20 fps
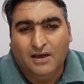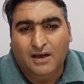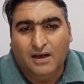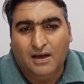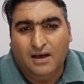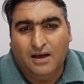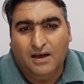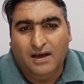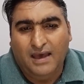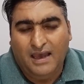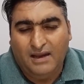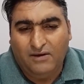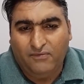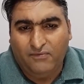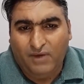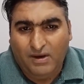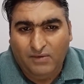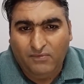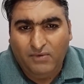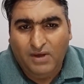
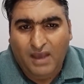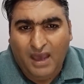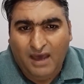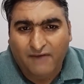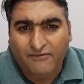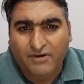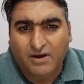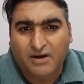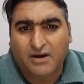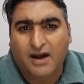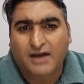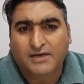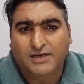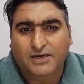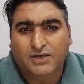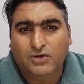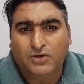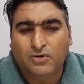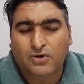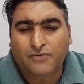And when we have a
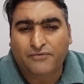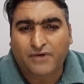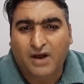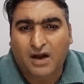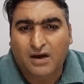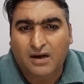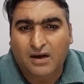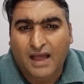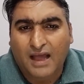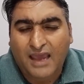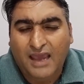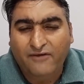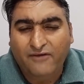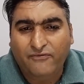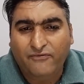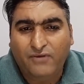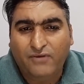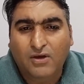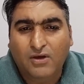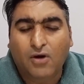gratitude of our
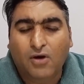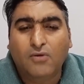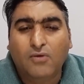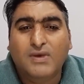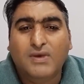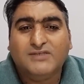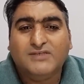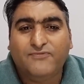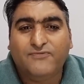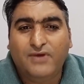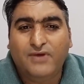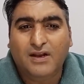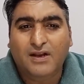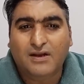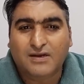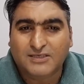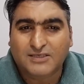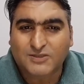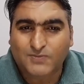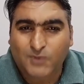life, we always feel
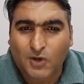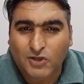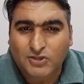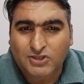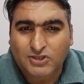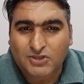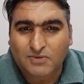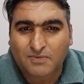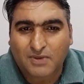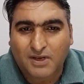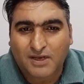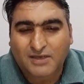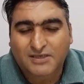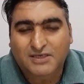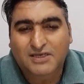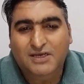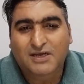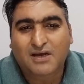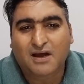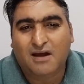a
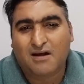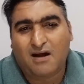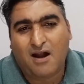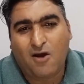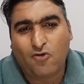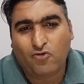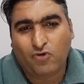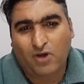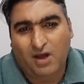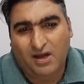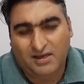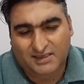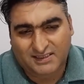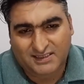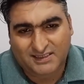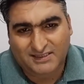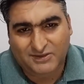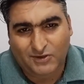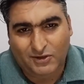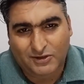responsibility around
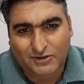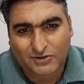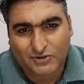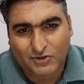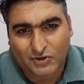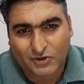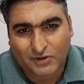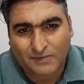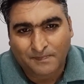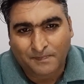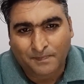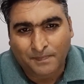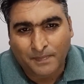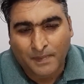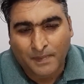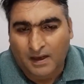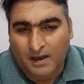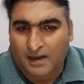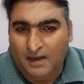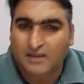us also.
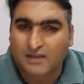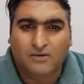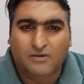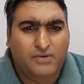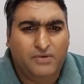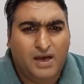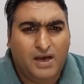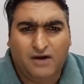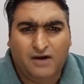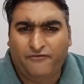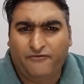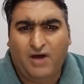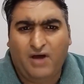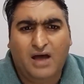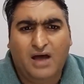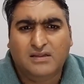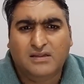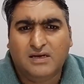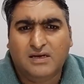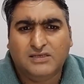Either we are a
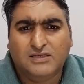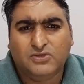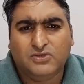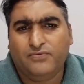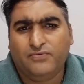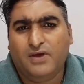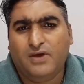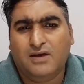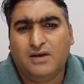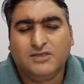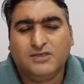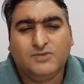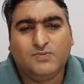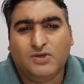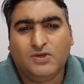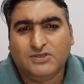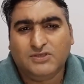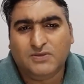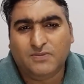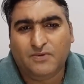father, so we are
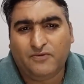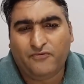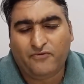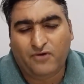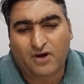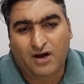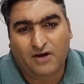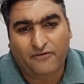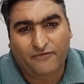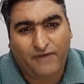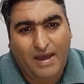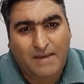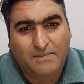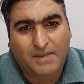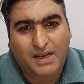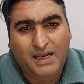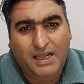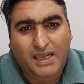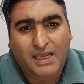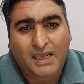responsible for our
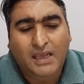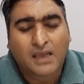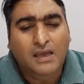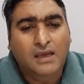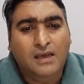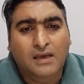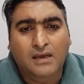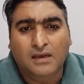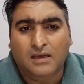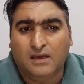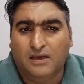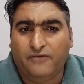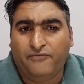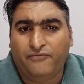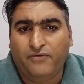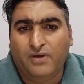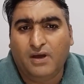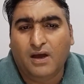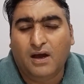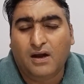family.
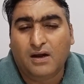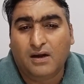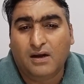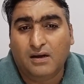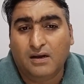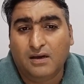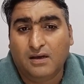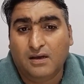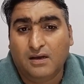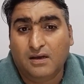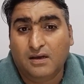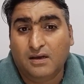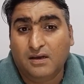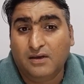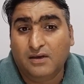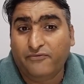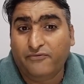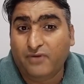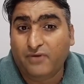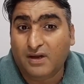If we are
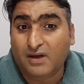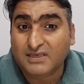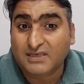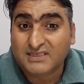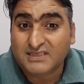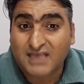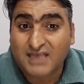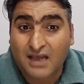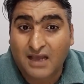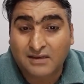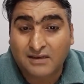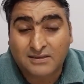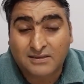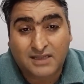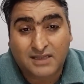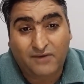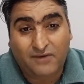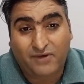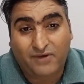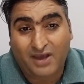a
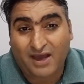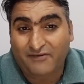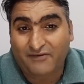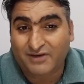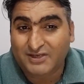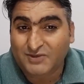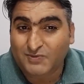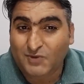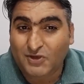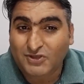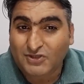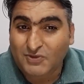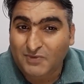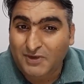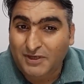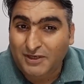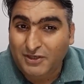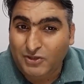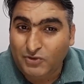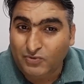son, then we have a
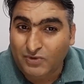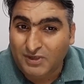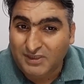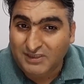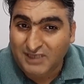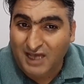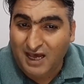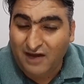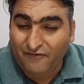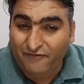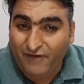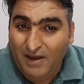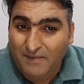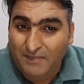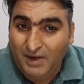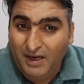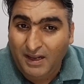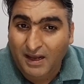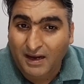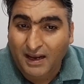responsibility towards our
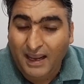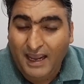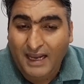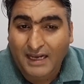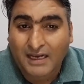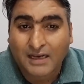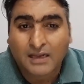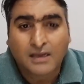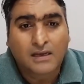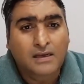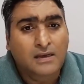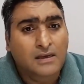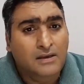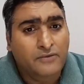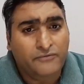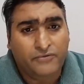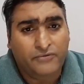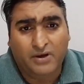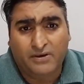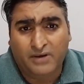family again.
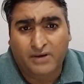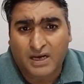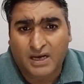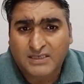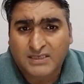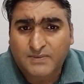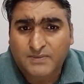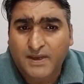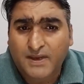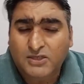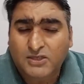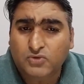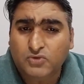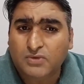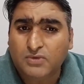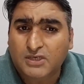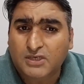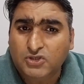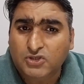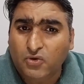If you have a husband,
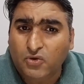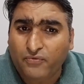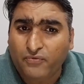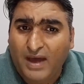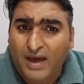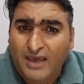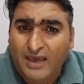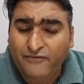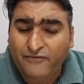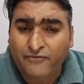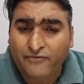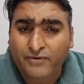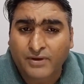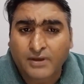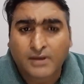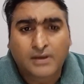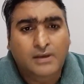towards your wife.